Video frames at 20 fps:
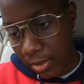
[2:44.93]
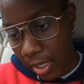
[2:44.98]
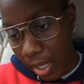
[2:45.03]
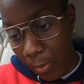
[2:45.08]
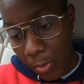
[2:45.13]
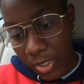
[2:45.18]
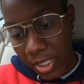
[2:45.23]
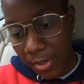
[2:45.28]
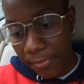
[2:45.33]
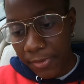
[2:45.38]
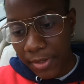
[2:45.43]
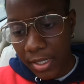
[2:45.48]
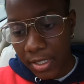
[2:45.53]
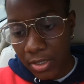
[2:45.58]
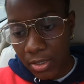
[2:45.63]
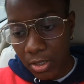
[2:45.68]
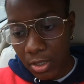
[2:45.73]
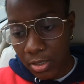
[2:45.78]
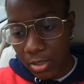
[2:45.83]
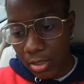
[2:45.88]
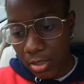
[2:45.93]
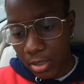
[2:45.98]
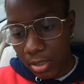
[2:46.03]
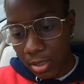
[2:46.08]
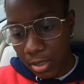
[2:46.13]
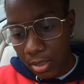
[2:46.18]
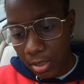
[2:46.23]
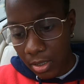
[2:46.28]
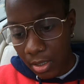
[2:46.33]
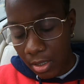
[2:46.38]
you like, which I think is good.
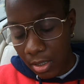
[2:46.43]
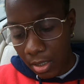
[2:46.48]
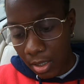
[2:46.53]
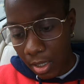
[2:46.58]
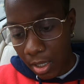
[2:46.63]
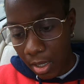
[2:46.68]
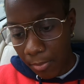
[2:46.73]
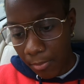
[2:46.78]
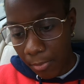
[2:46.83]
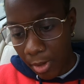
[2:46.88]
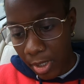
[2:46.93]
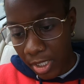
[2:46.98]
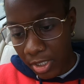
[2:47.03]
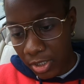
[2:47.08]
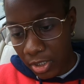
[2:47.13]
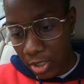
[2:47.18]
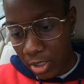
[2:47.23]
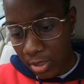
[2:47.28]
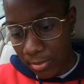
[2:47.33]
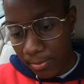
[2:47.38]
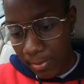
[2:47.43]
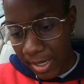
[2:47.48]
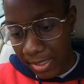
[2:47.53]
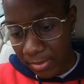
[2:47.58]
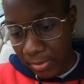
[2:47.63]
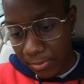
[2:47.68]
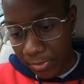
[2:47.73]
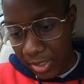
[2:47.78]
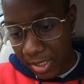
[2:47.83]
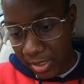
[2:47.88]
Um, religion,
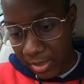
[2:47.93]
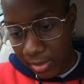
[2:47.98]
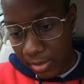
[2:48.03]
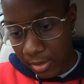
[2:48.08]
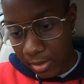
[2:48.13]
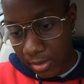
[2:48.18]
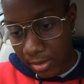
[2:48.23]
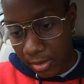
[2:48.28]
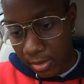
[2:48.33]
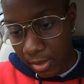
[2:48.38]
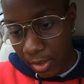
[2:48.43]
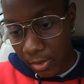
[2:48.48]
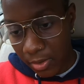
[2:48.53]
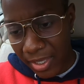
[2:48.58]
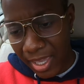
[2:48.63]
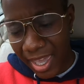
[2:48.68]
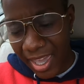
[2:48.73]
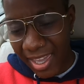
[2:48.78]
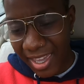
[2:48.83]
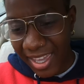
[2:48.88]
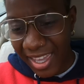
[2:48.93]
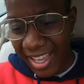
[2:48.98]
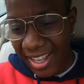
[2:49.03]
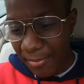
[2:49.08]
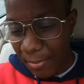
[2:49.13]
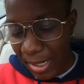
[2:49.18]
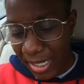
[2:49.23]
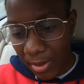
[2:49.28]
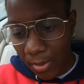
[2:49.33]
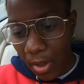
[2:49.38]
maximum distance. So yeah, here,
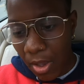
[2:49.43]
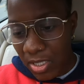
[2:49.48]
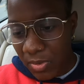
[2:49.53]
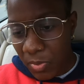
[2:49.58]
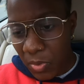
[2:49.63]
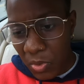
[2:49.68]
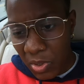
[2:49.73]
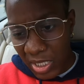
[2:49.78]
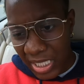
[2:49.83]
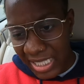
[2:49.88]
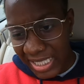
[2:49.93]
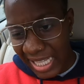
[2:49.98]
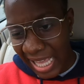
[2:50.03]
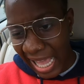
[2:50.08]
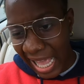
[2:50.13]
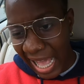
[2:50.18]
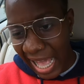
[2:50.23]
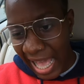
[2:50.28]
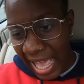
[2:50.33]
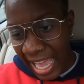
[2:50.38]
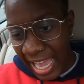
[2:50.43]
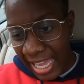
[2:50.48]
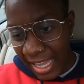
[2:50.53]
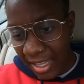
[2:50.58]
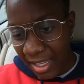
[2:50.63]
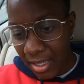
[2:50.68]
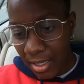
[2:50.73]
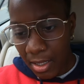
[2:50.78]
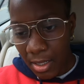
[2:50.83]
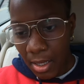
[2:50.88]
man. Now ask me all of these like
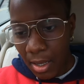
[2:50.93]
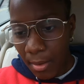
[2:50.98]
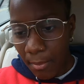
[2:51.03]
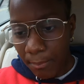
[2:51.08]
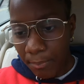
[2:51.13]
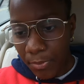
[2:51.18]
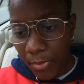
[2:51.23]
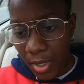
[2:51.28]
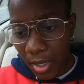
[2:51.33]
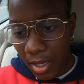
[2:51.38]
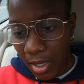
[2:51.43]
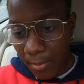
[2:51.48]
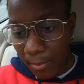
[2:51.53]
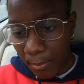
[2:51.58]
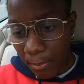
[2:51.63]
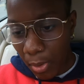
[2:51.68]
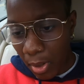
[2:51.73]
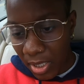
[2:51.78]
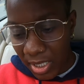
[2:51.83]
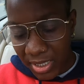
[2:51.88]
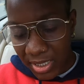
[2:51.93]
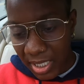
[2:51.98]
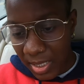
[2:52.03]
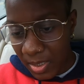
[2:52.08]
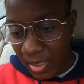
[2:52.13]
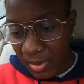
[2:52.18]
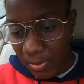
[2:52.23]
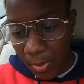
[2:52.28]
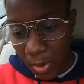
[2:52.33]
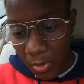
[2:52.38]
height, um,
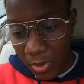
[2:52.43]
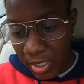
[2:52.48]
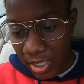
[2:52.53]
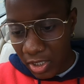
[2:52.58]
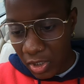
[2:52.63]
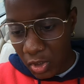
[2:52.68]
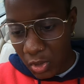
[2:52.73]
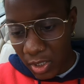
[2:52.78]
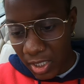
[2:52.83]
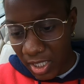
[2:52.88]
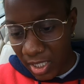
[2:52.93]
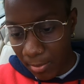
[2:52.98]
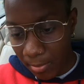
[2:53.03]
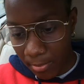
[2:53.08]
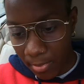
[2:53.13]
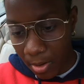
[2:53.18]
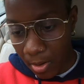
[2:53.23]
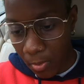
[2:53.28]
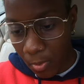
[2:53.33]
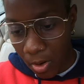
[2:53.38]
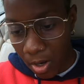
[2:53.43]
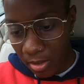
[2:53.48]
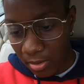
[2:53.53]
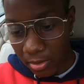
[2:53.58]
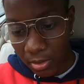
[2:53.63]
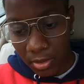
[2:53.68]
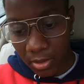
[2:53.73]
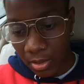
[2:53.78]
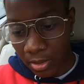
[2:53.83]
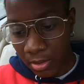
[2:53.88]
politics, smoking, drinking,
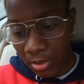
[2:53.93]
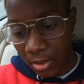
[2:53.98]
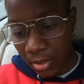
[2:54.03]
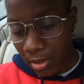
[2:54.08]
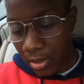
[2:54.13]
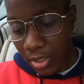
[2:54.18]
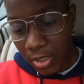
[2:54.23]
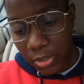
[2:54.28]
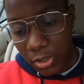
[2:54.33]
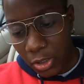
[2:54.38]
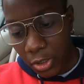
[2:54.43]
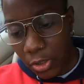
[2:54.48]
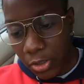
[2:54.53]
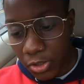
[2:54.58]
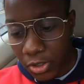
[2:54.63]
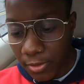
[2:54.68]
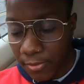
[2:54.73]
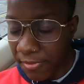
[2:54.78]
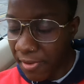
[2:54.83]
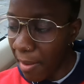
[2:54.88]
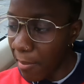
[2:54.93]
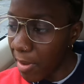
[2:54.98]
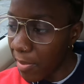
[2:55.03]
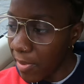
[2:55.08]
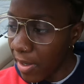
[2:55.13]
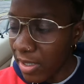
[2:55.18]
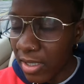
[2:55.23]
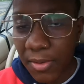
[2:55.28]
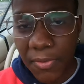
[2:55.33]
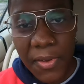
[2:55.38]
marijuana, you know, children,
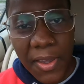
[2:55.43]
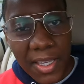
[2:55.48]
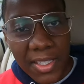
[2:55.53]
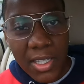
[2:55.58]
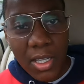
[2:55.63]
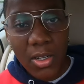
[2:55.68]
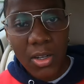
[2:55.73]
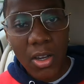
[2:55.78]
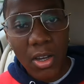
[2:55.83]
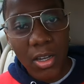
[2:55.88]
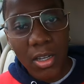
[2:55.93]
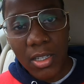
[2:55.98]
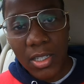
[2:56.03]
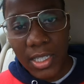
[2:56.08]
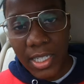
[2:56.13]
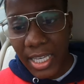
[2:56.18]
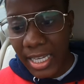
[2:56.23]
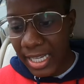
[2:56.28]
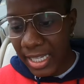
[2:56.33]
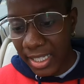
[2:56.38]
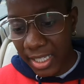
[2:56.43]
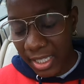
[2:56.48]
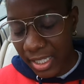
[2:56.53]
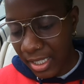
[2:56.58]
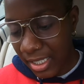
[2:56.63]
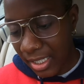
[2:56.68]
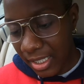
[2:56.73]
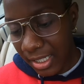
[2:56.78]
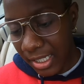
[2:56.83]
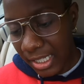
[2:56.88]
family. I just think it's a lot. Like,
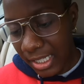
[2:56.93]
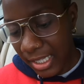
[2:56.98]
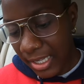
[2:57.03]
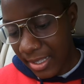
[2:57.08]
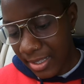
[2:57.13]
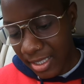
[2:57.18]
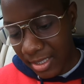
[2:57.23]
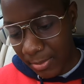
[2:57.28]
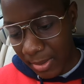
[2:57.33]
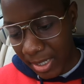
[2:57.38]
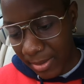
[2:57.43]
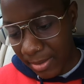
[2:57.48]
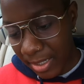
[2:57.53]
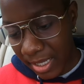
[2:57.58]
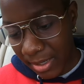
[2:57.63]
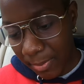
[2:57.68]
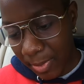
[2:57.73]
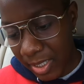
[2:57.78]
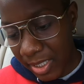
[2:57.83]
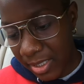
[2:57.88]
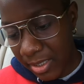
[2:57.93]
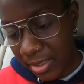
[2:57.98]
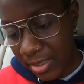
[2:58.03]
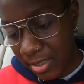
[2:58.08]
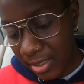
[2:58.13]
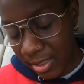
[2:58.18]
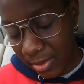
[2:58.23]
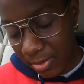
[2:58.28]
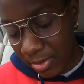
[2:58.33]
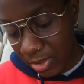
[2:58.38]
hinge, man. Like,
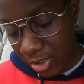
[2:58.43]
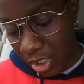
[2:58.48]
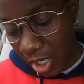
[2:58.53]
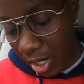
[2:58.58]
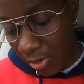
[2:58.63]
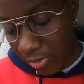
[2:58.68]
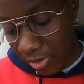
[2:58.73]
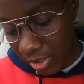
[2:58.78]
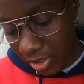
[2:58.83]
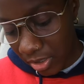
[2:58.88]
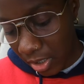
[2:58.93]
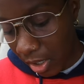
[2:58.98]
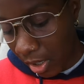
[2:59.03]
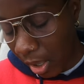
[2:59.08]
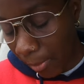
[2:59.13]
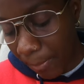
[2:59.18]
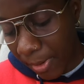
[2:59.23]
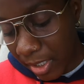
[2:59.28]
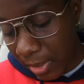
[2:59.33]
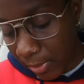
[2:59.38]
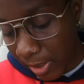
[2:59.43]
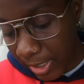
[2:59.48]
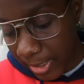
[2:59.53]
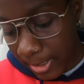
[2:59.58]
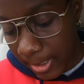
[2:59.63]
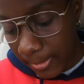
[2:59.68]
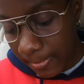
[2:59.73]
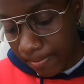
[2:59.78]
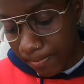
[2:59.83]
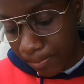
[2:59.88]
please. It was a jarring startup. Anyways,